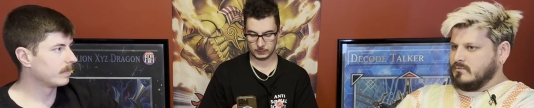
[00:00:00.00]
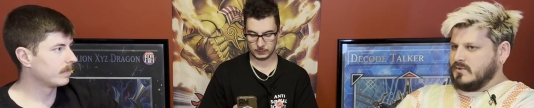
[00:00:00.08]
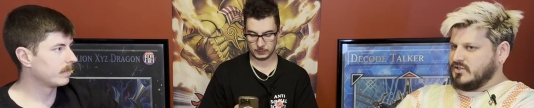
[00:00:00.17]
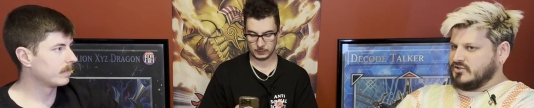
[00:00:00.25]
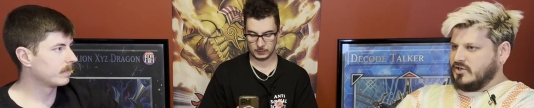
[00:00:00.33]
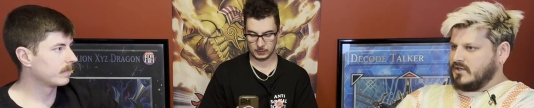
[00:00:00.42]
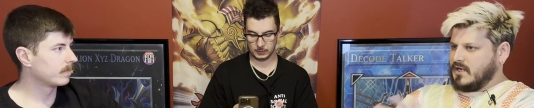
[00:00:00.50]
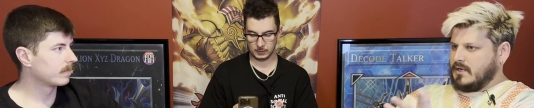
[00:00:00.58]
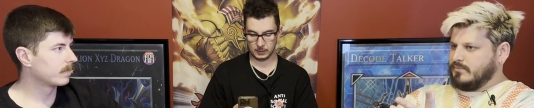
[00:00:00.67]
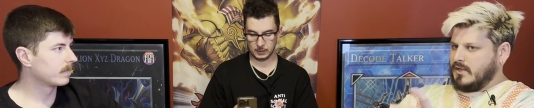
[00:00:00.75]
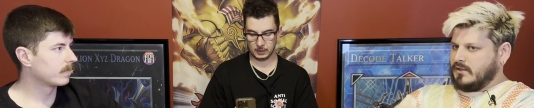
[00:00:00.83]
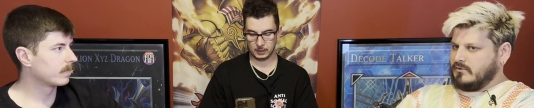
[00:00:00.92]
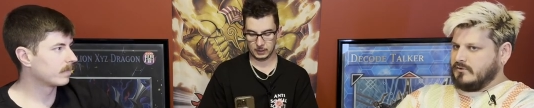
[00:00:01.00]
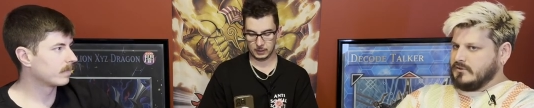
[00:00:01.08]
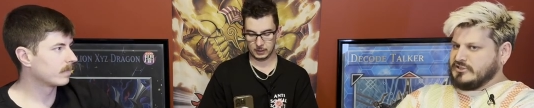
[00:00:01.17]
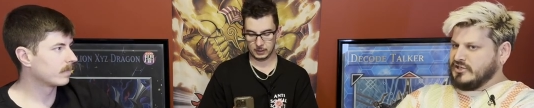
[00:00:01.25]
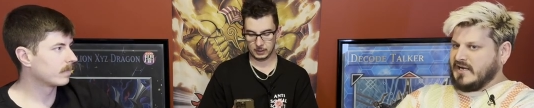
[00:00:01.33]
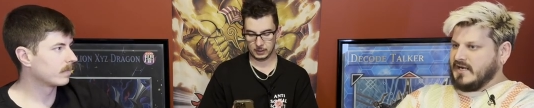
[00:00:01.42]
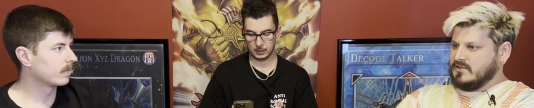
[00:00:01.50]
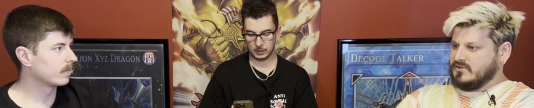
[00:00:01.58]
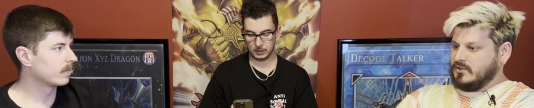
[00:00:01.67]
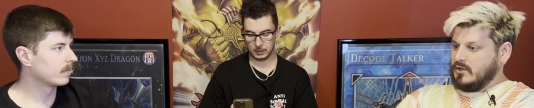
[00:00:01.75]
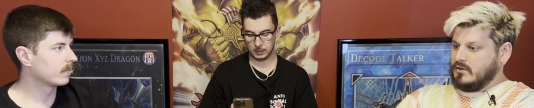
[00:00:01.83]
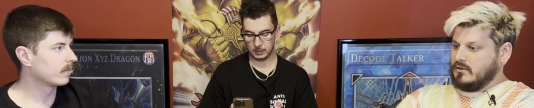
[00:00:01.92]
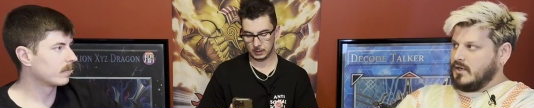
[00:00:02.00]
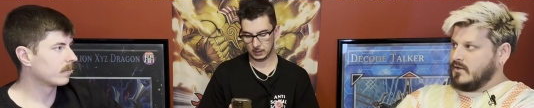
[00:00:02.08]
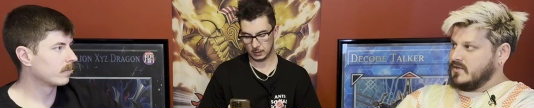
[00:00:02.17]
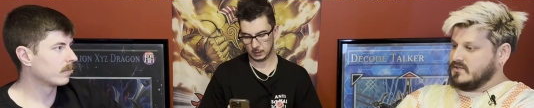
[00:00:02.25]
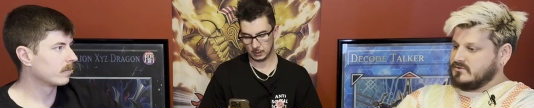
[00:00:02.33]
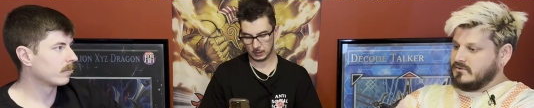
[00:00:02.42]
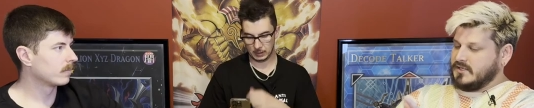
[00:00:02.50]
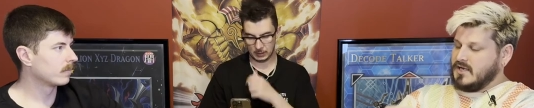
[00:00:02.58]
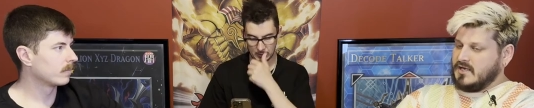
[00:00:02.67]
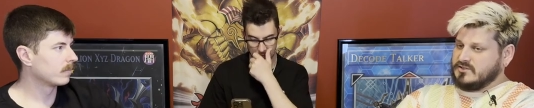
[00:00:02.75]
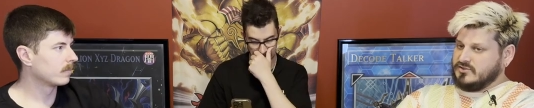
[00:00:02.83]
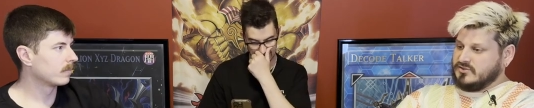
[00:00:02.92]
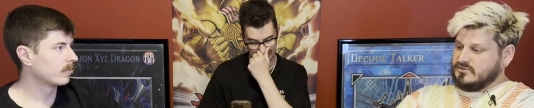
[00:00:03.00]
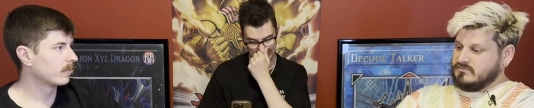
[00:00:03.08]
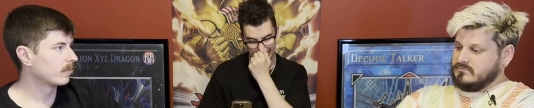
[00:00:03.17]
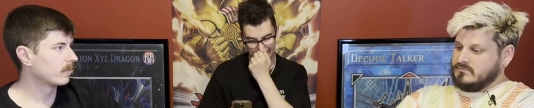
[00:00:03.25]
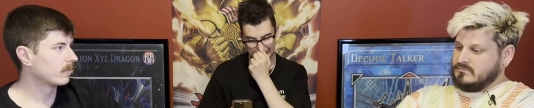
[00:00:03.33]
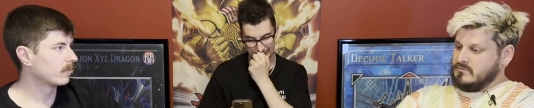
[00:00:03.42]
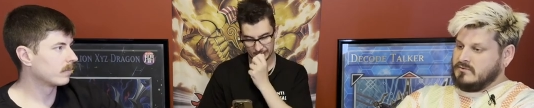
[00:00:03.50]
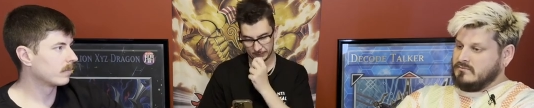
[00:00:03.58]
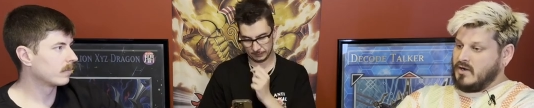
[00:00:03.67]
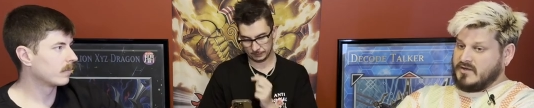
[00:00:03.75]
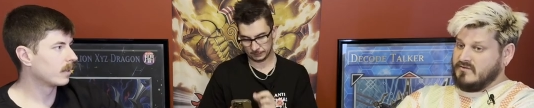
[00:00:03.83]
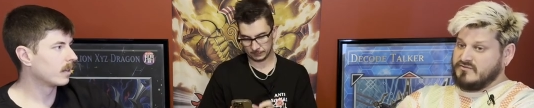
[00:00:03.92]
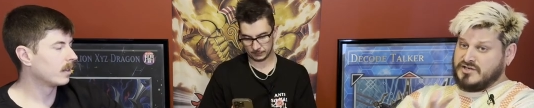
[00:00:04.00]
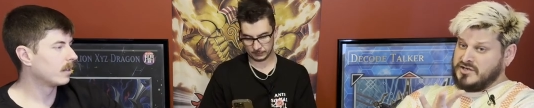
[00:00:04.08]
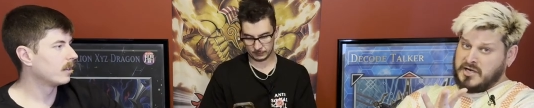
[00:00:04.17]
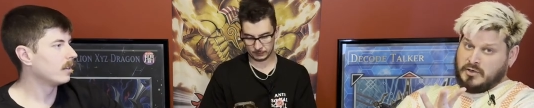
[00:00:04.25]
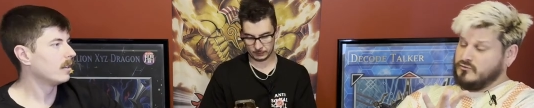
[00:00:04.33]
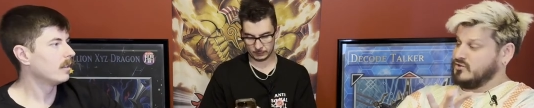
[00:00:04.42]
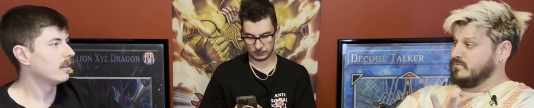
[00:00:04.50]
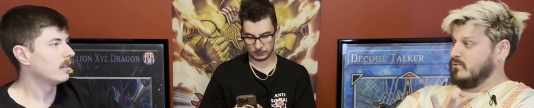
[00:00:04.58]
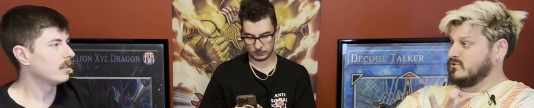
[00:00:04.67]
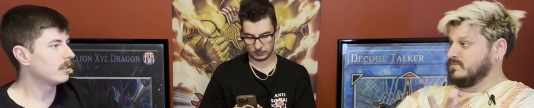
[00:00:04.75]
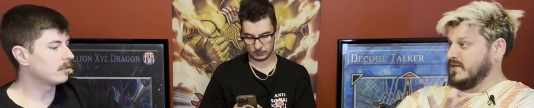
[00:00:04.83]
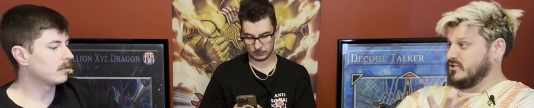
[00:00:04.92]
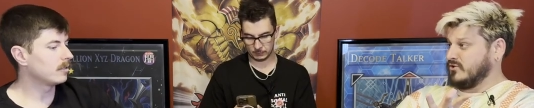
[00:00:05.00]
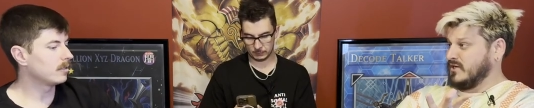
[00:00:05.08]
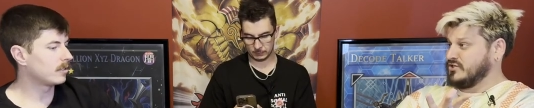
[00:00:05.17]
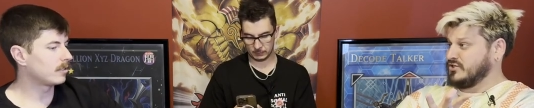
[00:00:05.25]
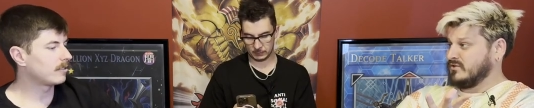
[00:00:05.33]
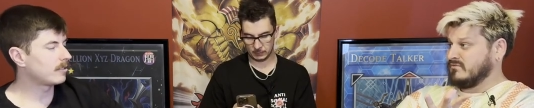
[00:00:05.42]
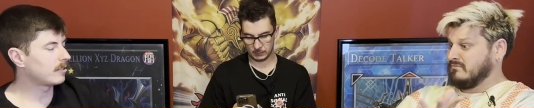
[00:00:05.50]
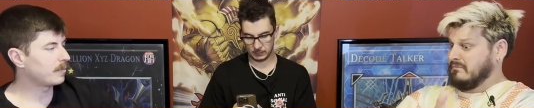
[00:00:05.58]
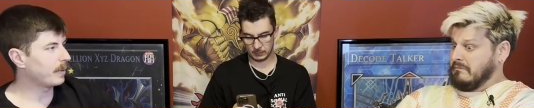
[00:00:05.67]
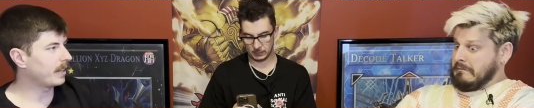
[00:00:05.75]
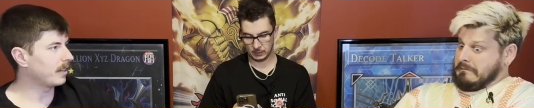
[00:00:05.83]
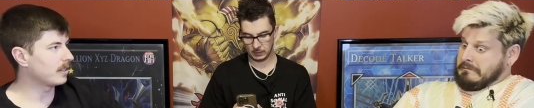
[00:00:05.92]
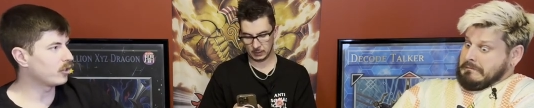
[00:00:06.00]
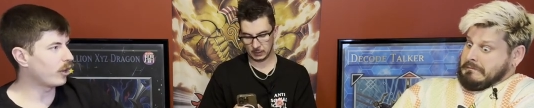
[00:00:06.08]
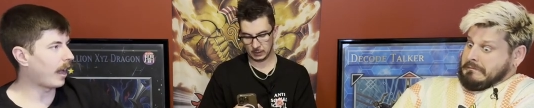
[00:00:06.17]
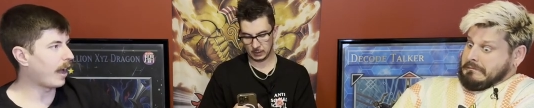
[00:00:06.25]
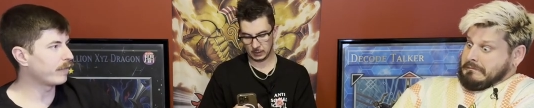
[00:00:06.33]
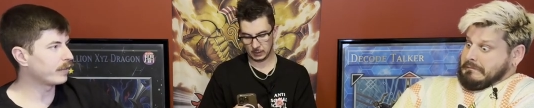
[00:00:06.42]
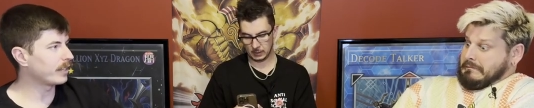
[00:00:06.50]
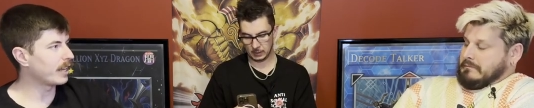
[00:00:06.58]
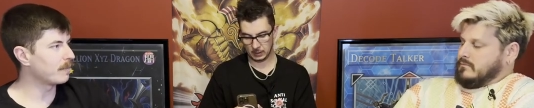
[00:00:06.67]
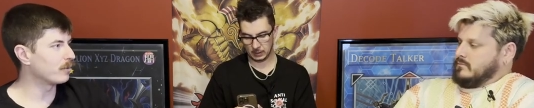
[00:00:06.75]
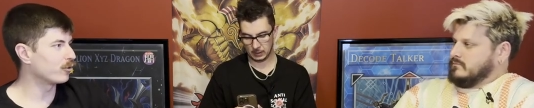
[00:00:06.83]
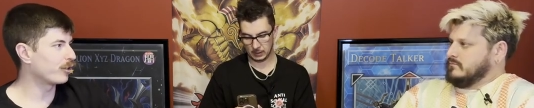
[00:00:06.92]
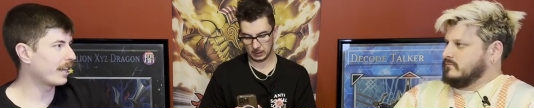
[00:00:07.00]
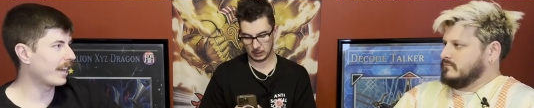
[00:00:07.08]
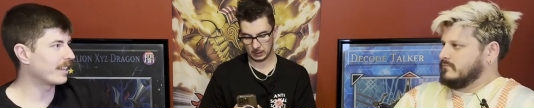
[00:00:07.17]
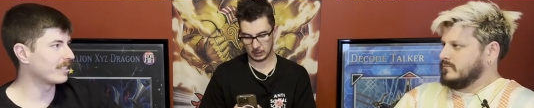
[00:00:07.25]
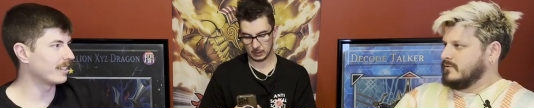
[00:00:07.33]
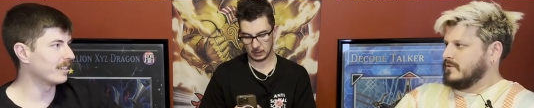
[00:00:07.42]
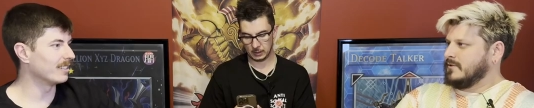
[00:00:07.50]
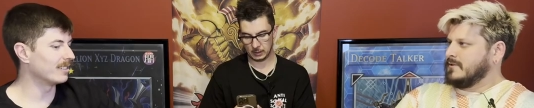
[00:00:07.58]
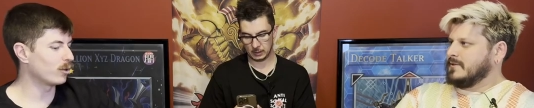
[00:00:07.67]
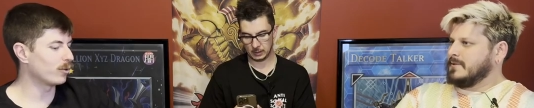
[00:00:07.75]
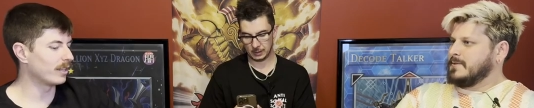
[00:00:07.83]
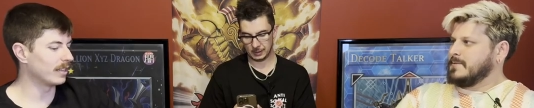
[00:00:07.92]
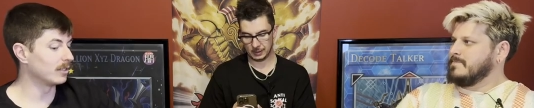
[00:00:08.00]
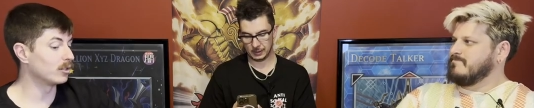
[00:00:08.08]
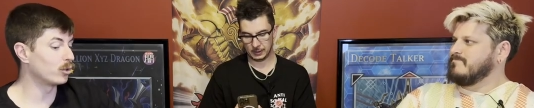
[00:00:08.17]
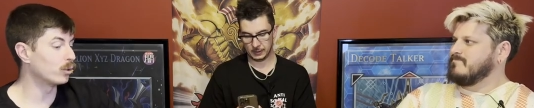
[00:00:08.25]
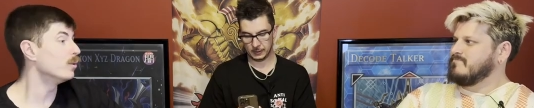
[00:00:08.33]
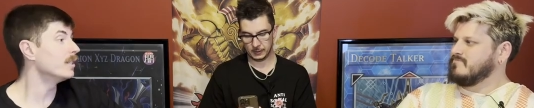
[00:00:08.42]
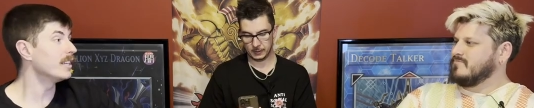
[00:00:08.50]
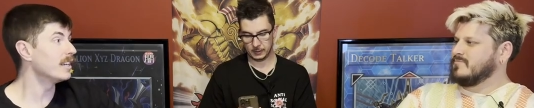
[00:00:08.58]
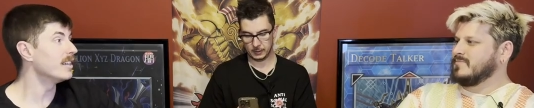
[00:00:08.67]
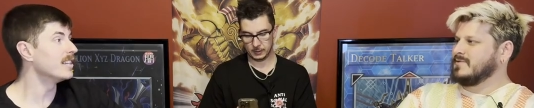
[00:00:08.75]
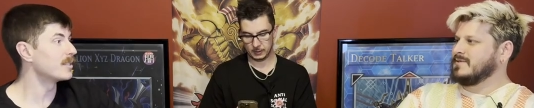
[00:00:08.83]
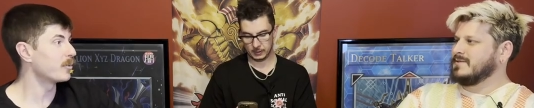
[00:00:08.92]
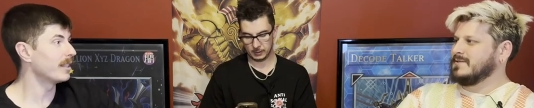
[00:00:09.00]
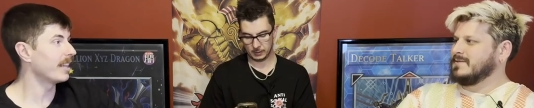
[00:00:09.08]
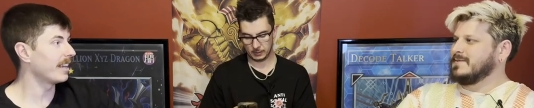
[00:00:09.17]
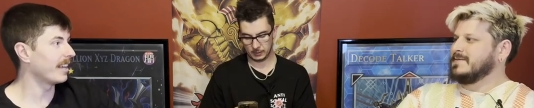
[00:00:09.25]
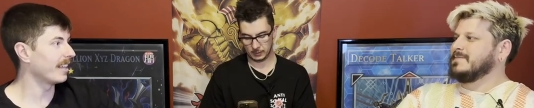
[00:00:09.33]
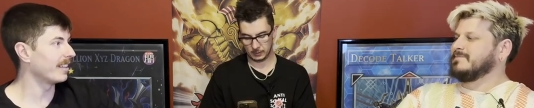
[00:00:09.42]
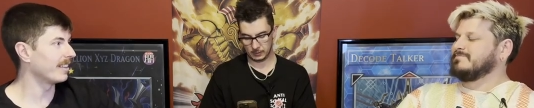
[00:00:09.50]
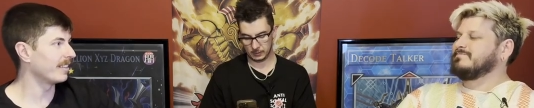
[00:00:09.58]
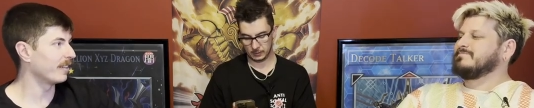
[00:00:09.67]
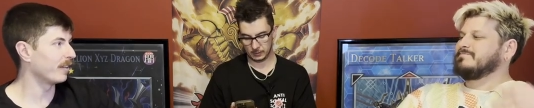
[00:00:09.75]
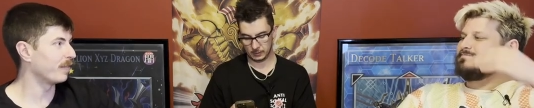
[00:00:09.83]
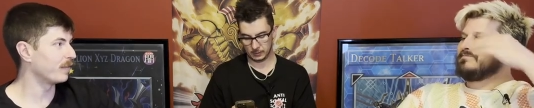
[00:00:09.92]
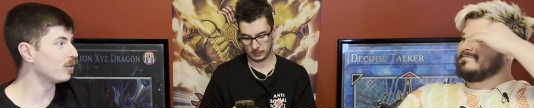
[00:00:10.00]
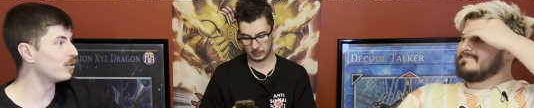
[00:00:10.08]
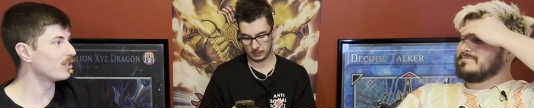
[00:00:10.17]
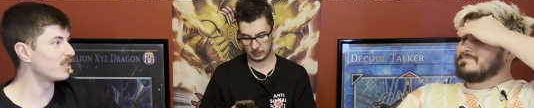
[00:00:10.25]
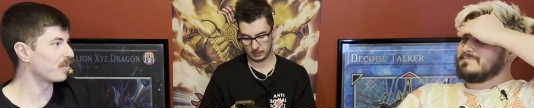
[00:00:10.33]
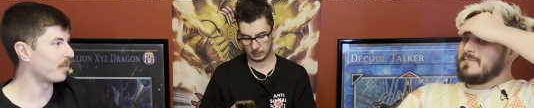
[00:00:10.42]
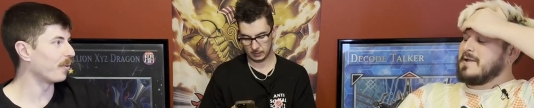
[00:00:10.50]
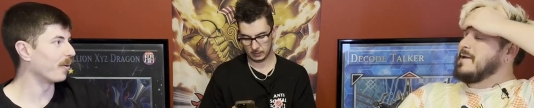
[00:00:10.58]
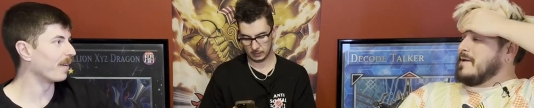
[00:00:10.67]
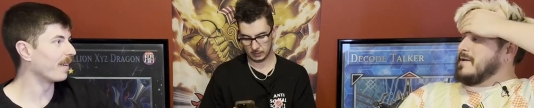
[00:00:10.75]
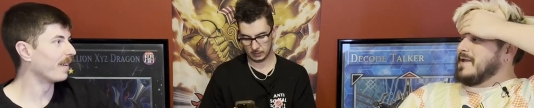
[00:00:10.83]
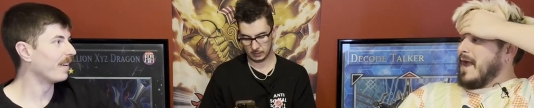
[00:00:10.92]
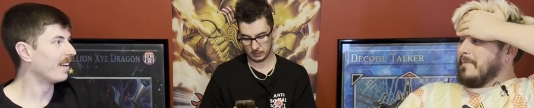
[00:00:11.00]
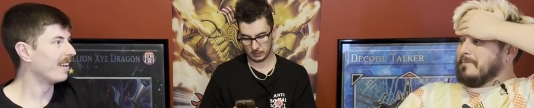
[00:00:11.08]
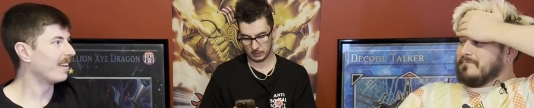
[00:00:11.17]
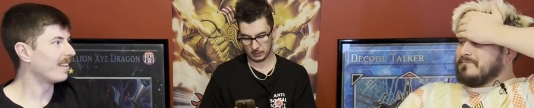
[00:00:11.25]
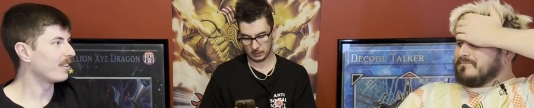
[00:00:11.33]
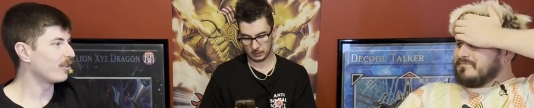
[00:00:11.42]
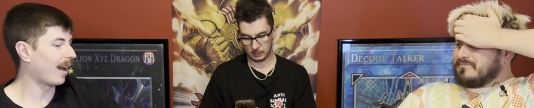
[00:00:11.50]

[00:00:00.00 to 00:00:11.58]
Speaker 1: we're just going to keep playing through Jagigas and go, all right, these three cards you just like you've killed the sports pitcher engine.
Speaker 2: Because you have to keep the Dragigas in so that in two years when they get the fusion support, yeah, you